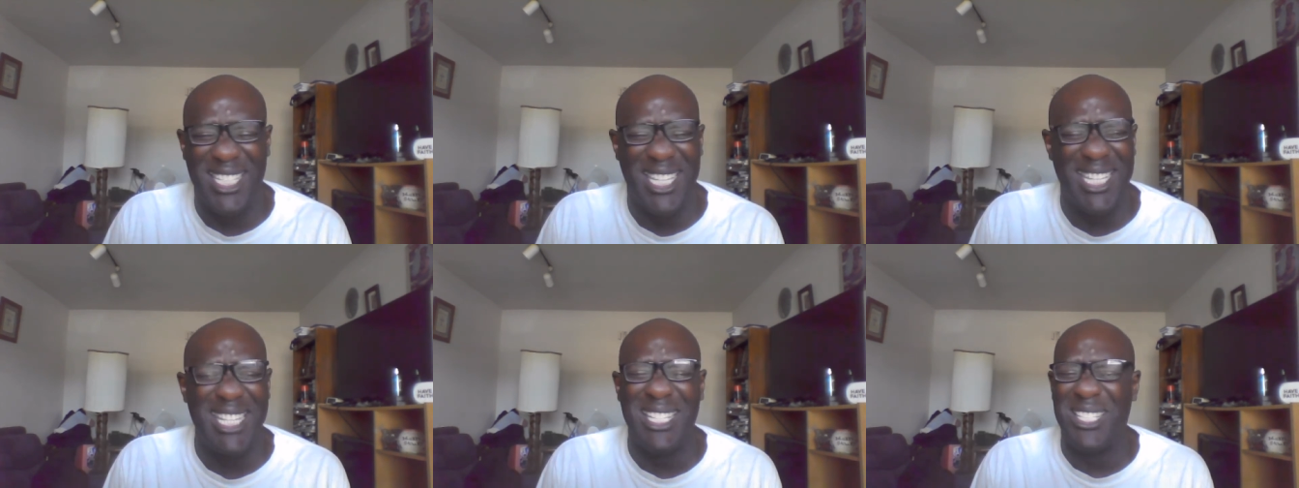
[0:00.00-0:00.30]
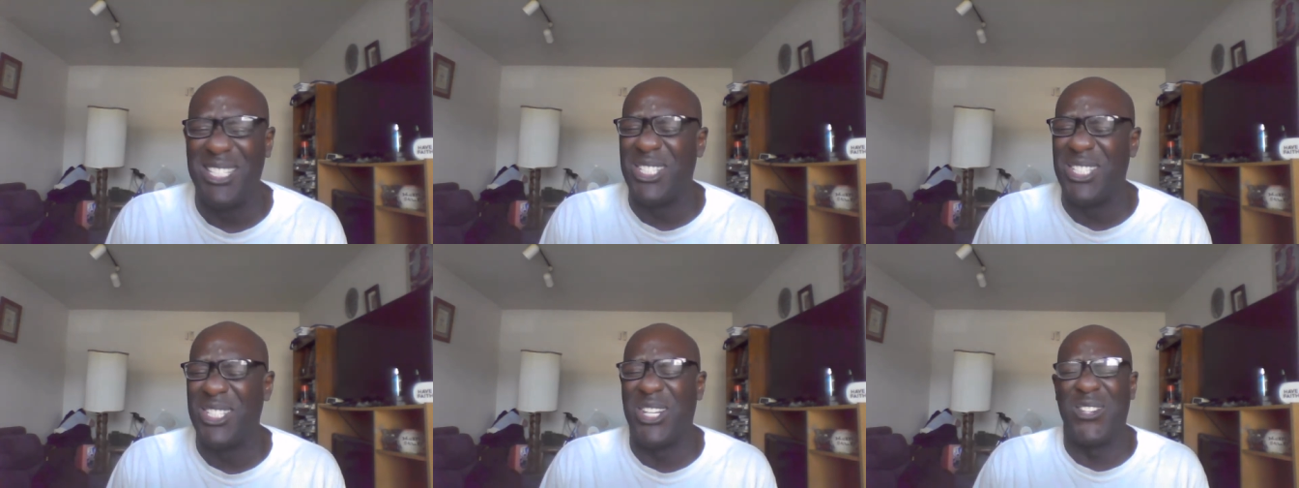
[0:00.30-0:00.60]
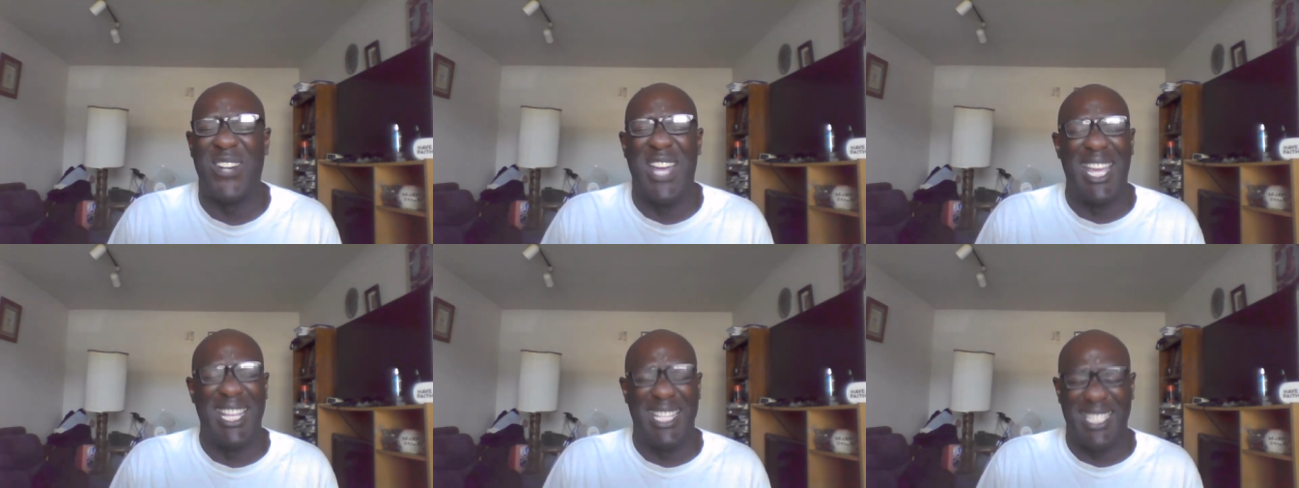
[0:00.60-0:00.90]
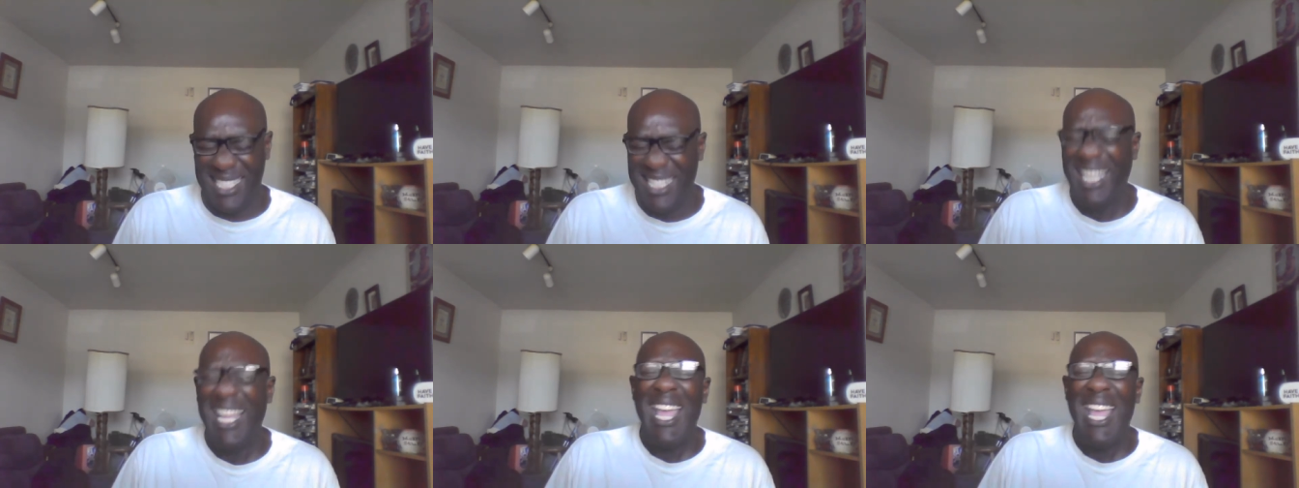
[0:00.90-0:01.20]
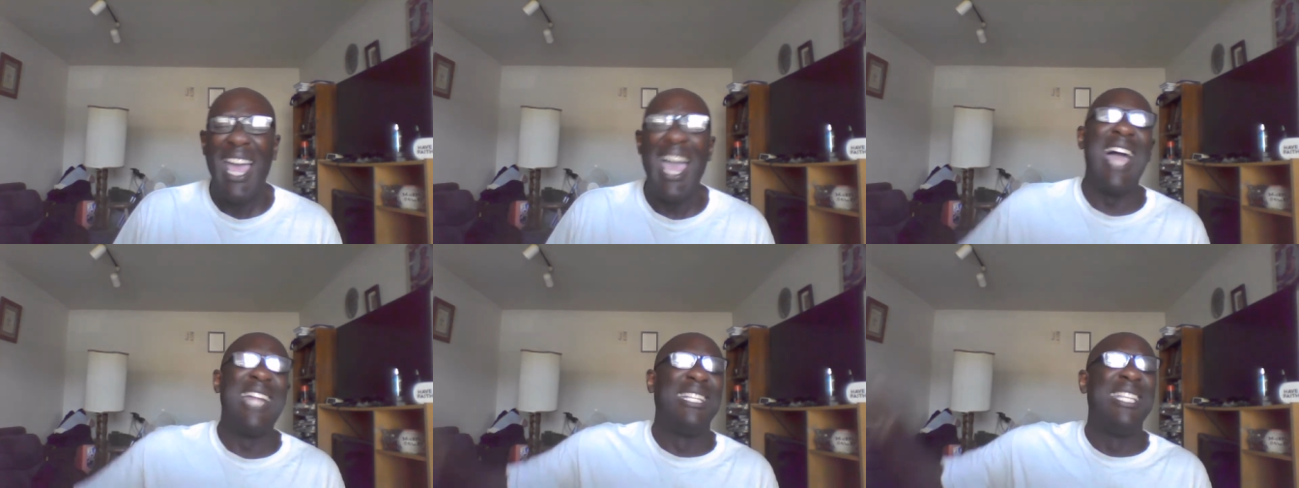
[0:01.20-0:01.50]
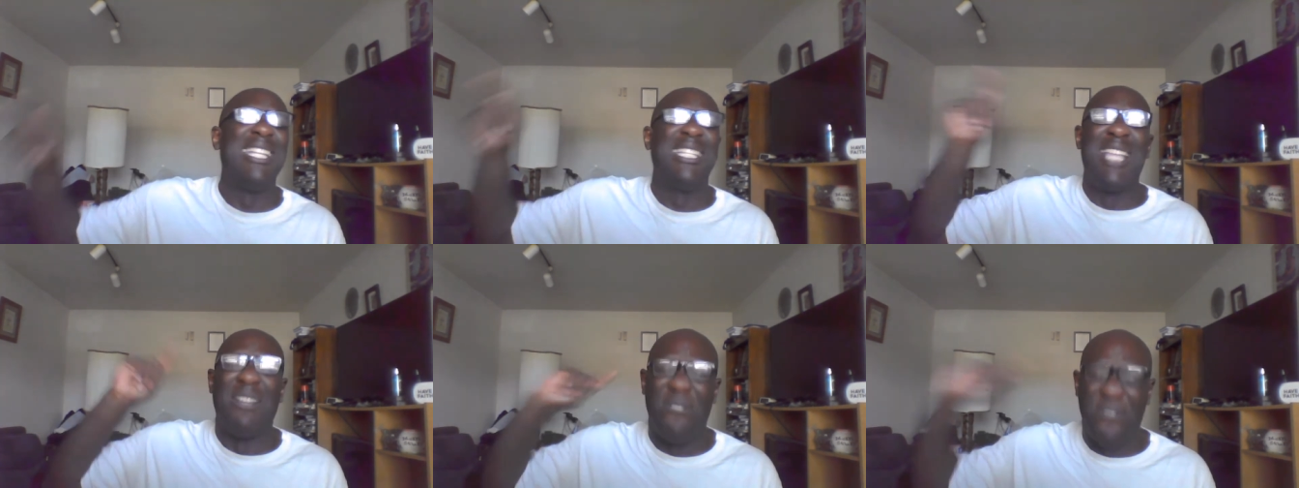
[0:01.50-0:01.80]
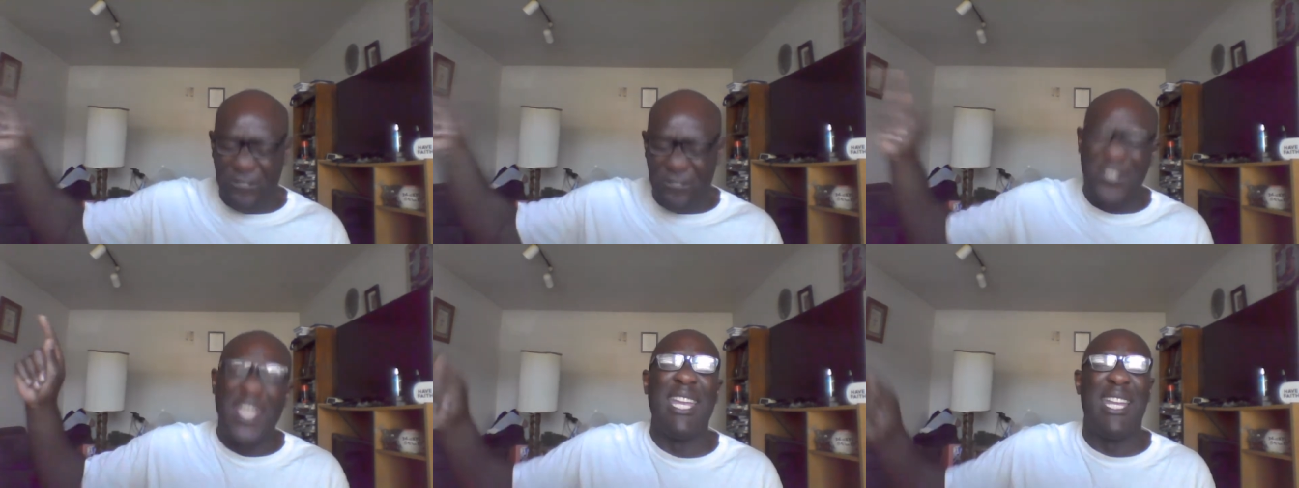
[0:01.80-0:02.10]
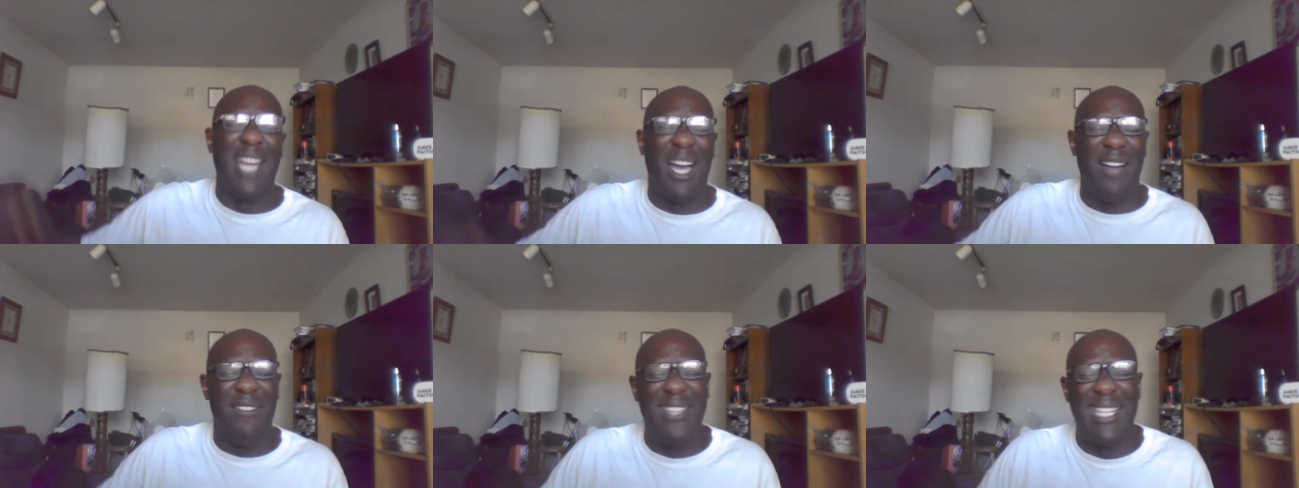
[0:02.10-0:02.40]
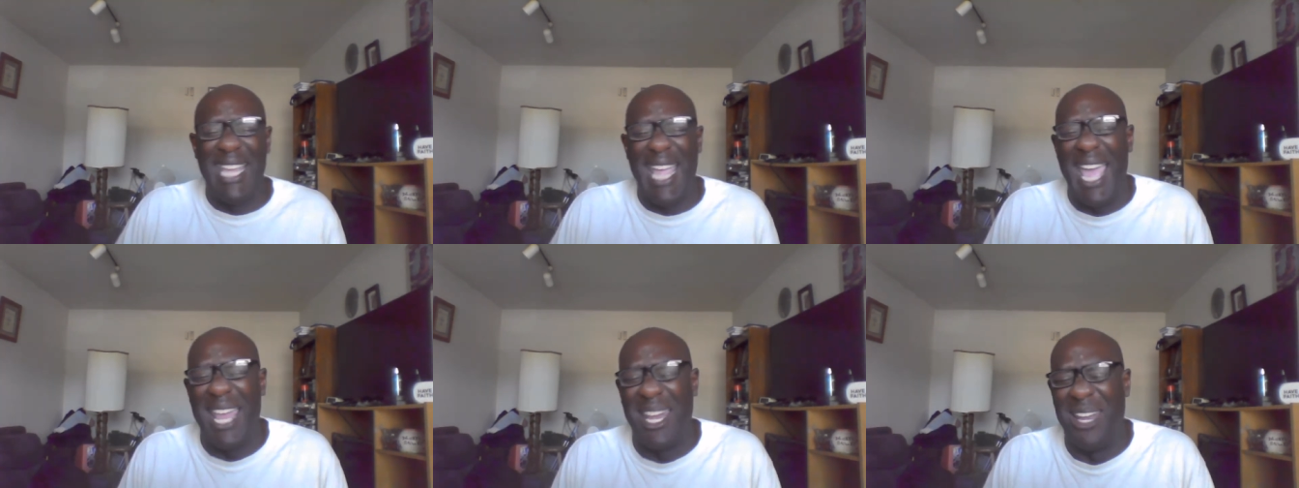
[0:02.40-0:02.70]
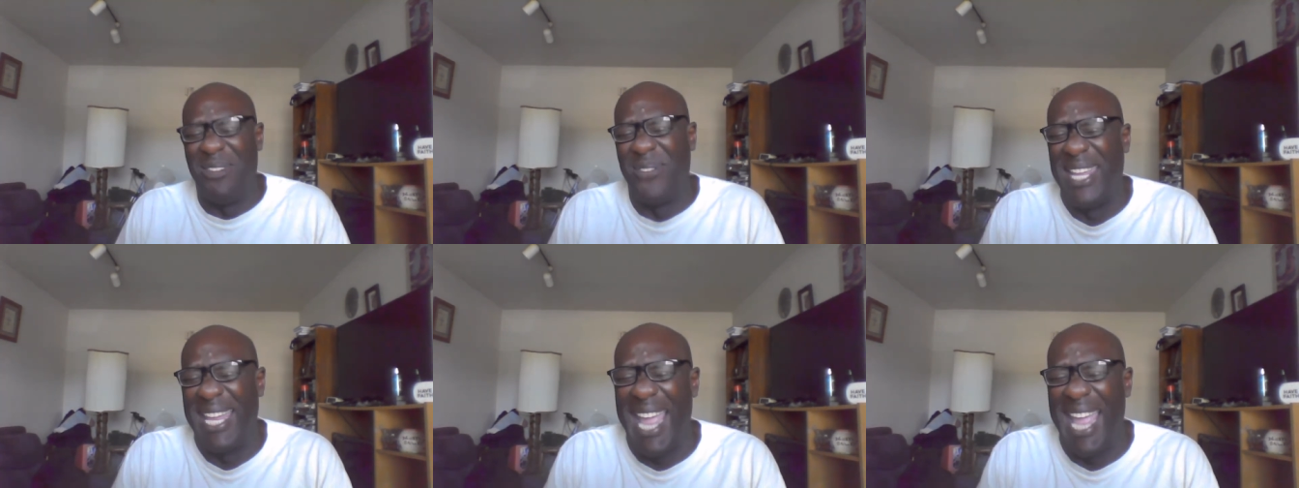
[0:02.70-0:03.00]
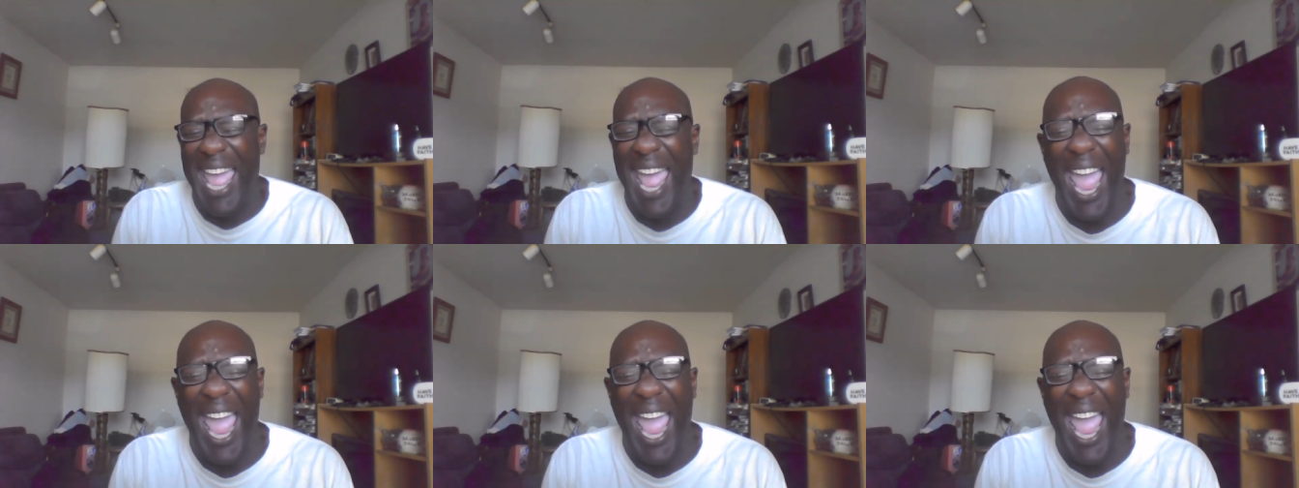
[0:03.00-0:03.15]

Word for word: Jesus Christ, and the defeat of the enemy.